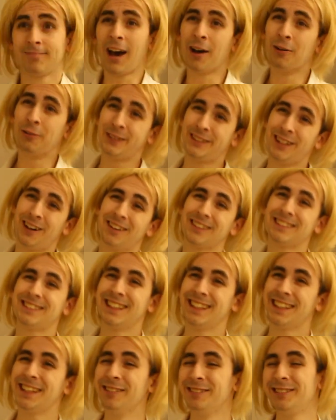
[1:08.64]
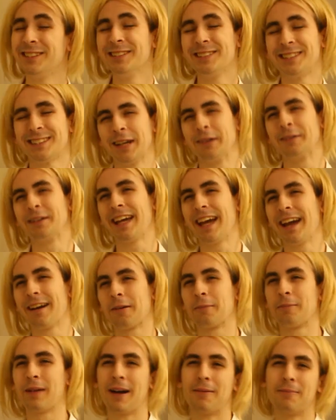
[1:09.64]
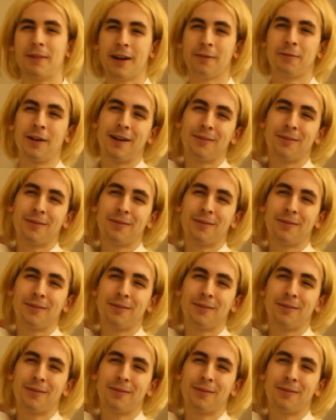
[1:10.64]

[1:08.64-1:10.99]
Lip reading: Oh, Doctor, you do so care about my